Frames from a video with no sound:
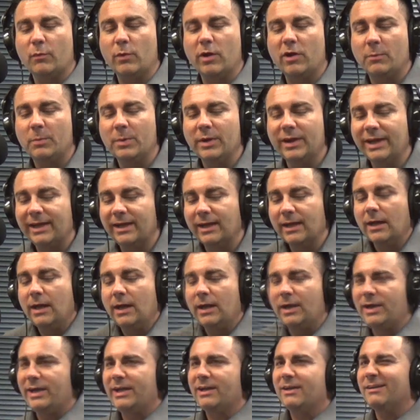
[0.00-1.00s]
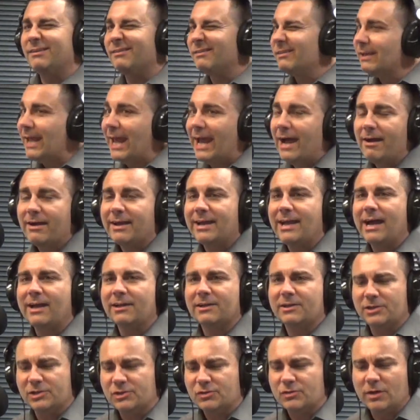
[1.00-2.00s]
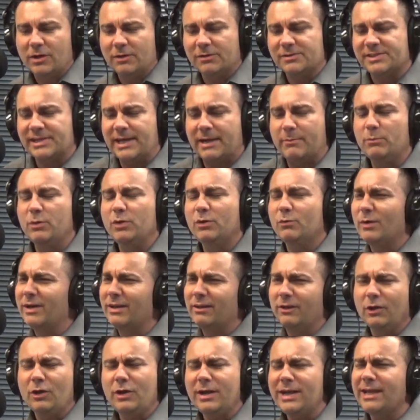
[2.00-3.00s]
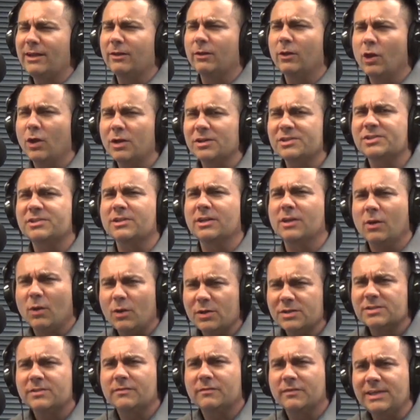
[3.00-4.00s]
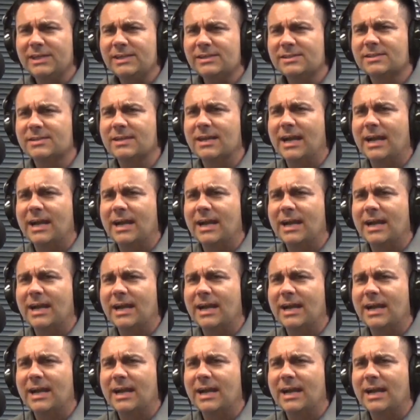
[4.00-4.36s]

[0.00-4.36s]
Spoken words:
and well-being. Peter, how gut controls our mood. We're learning lots and lots of things